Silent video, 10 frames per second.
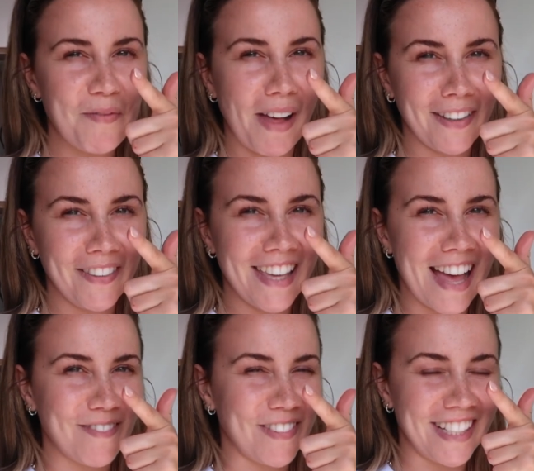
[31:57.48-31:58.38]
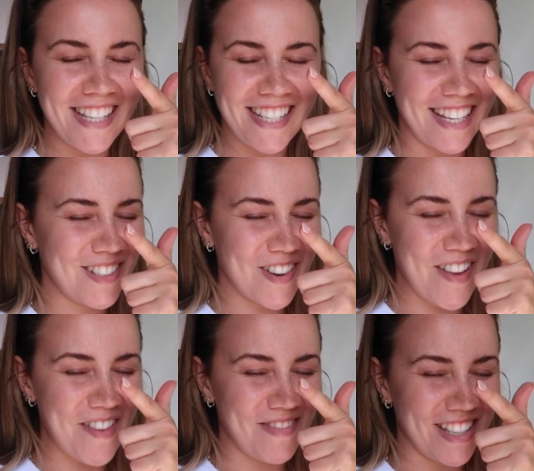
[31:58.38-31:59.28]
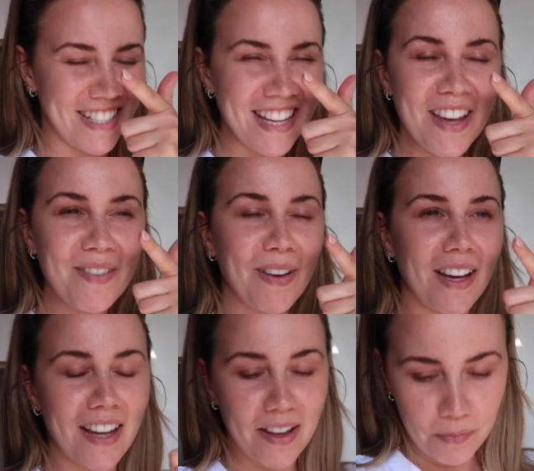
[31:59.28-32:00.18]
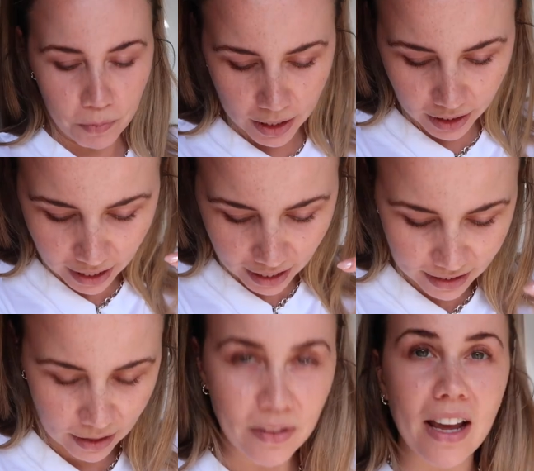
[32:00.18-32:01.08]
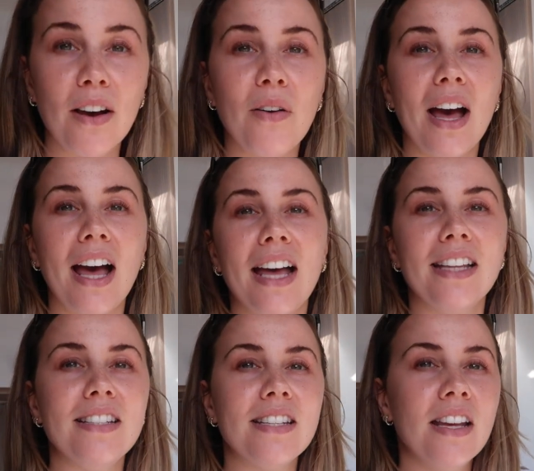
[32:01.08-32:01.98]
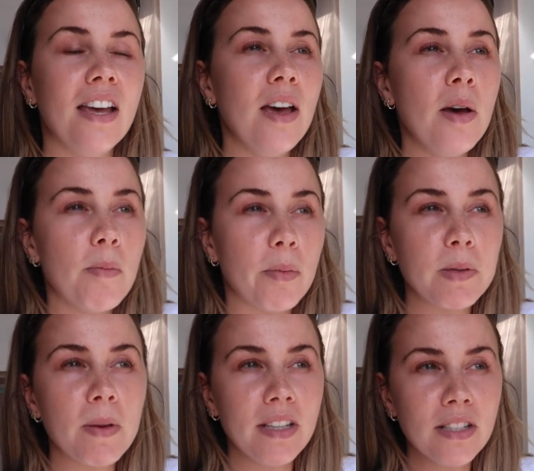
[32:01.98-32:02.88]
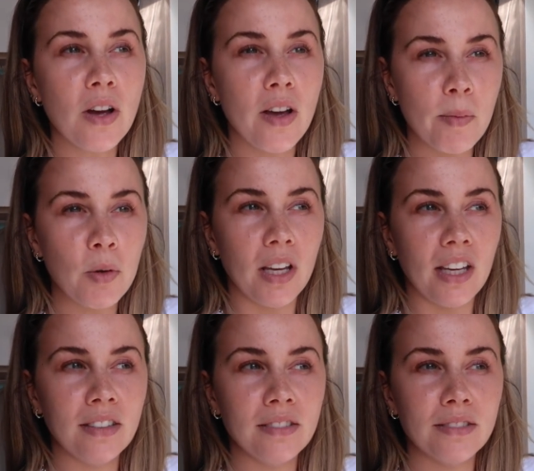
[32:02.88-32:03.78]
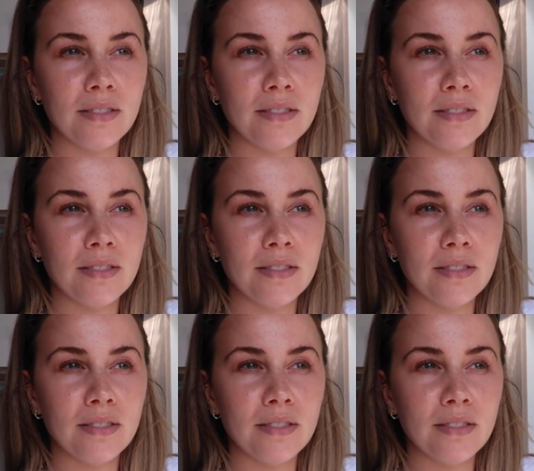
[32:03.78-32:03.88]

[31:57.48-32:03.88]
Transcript: Back on the camera, she's remembered, but we're gonna head out now, but we spent the entire morning